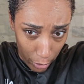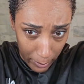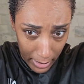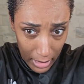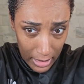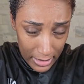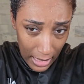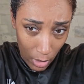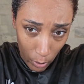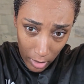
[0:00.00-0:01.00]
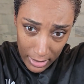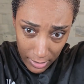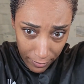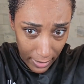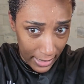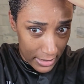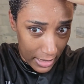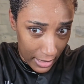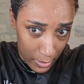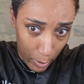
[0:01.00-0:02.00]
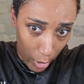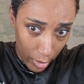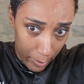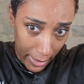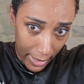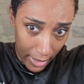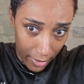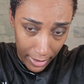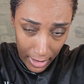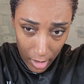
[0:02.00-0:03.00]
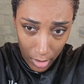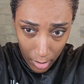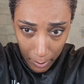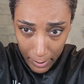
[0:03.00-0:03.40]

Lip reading: for me is how well it defines this part of my hair here,